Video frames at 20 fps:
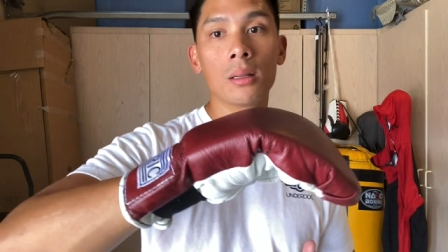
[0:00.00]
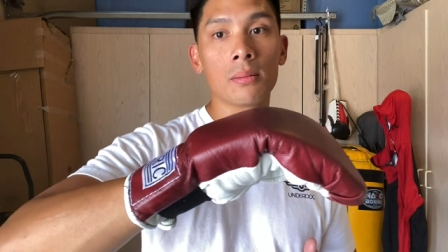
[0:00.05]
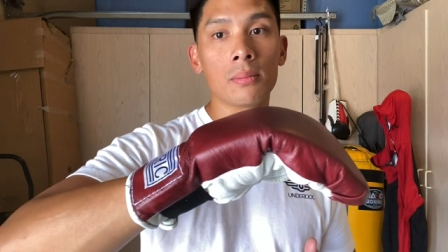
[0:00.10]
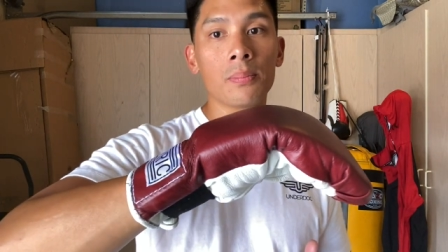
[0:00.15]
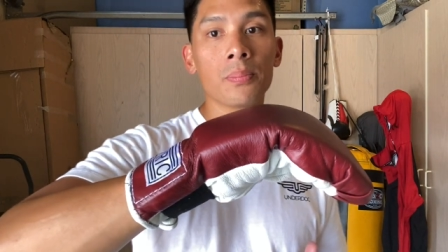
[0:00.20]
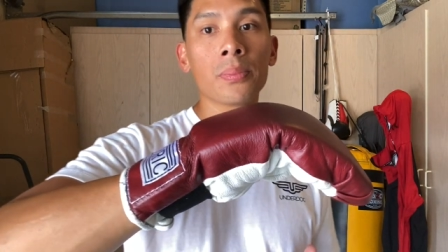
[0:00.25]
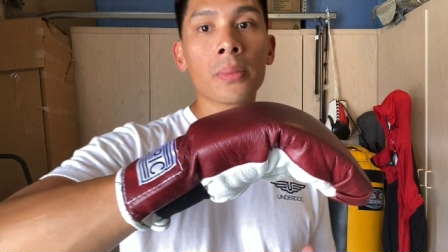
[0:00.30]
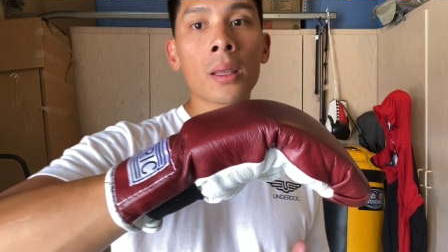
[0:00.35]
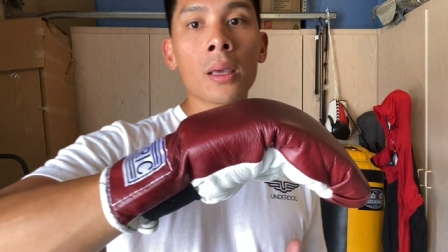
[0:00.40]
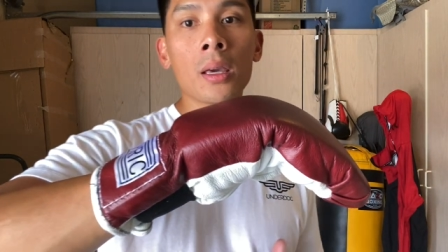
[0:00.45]

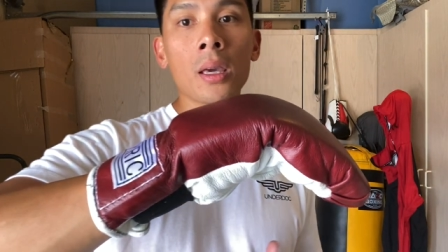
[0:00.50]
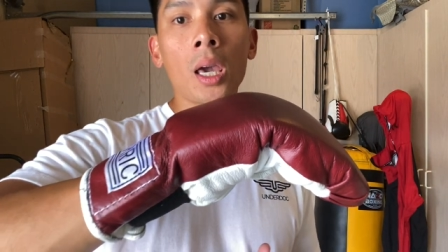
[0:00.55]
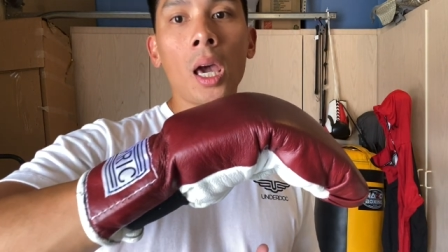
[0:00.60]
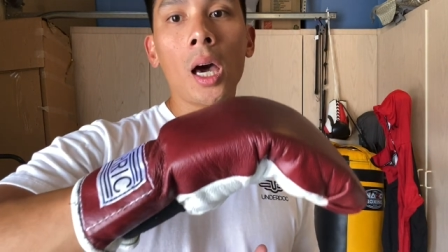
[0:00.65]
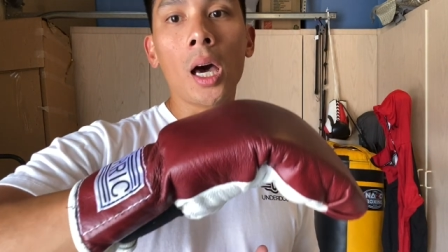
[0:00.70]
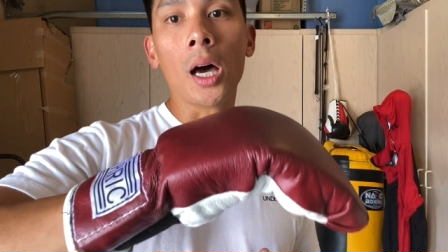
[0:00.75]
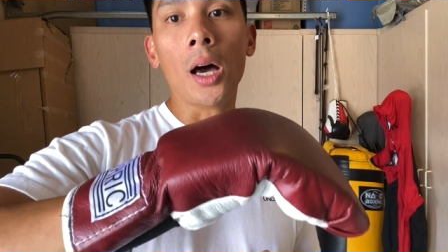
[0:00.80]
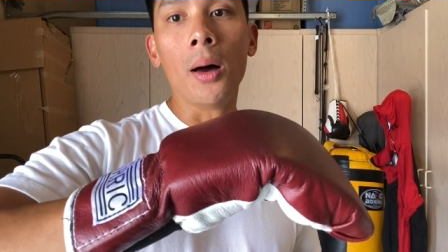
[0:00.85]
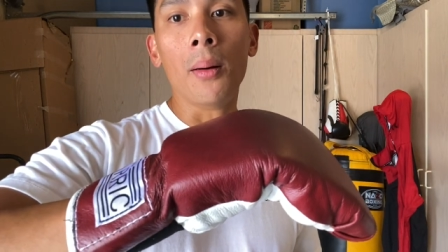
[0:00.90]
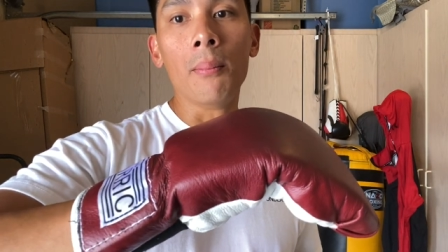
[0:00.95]

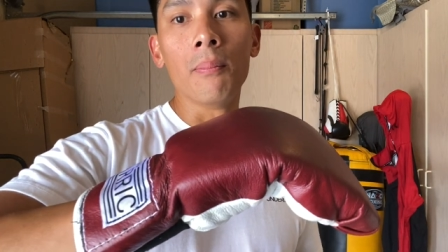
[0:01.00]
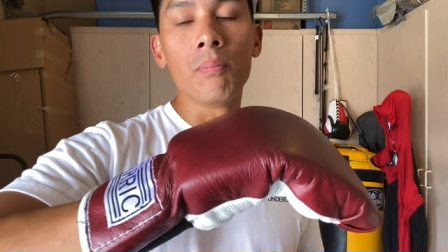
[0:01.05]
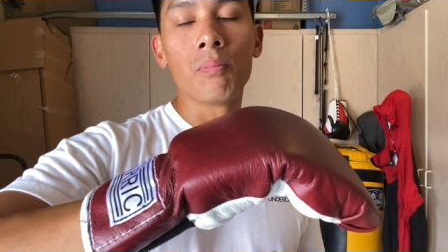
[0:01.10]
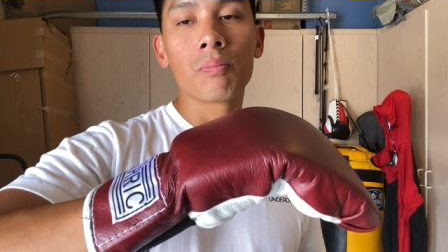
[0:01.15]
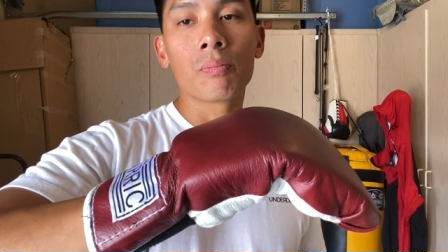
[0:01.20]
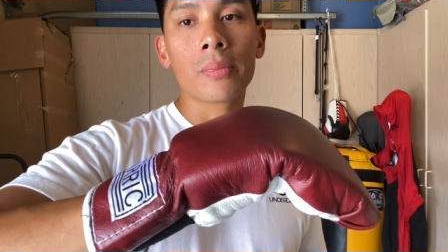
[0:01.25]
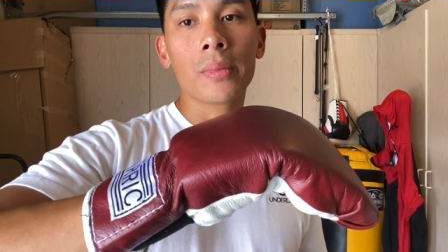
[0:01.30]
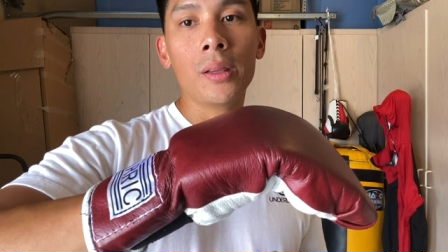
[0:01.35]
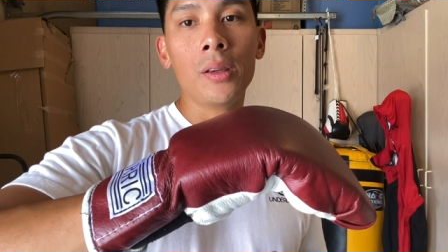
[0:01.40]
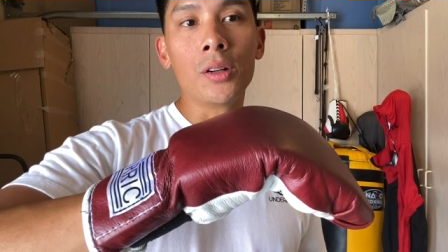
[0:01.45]
And
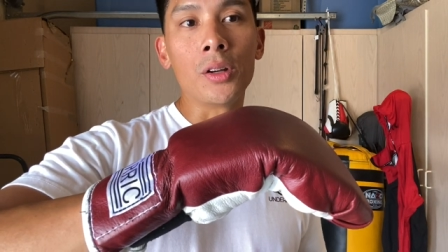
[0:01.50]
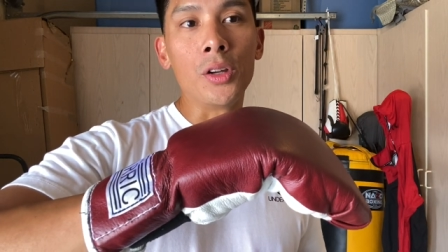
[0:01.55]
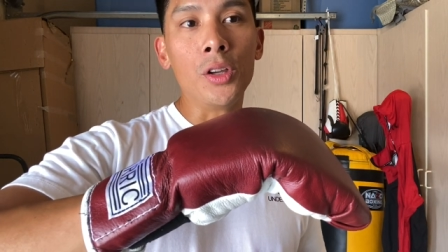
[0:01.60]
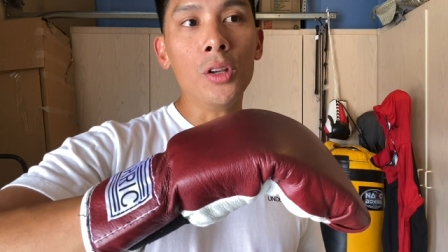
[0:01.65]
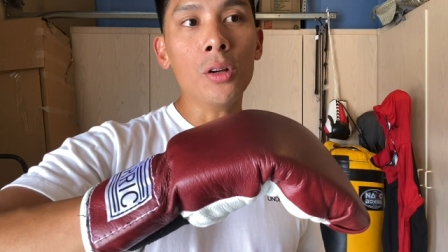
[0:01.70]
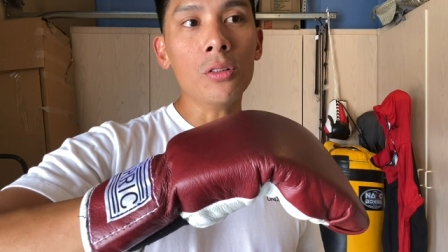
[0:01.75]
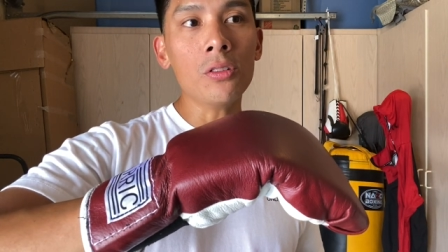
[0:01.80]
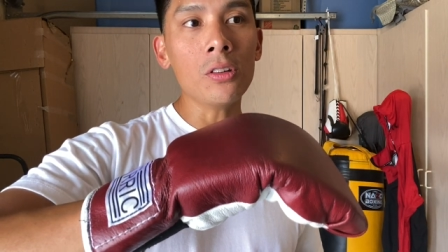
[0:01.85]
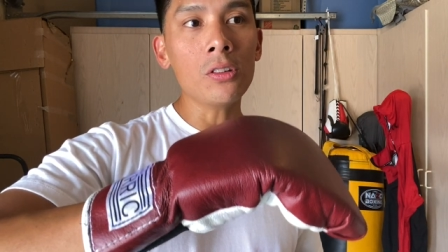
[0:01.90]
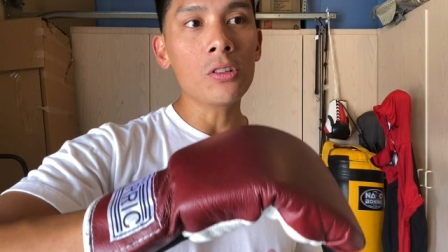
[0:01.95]
you know, you
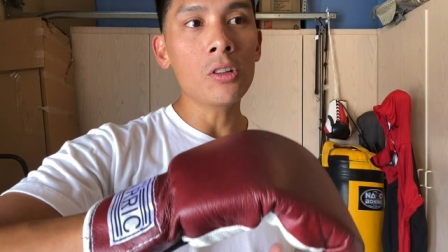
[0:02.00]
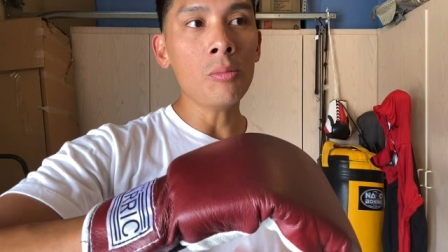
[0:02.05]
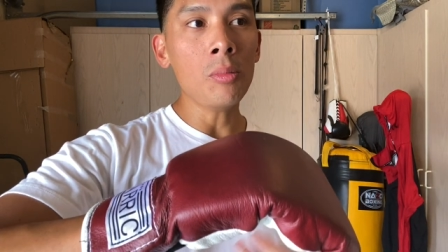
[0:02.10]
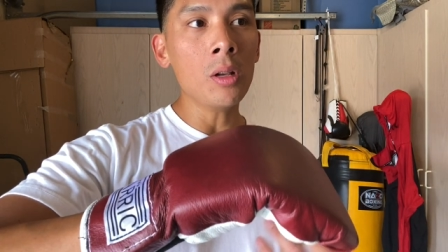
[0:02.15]
don't see too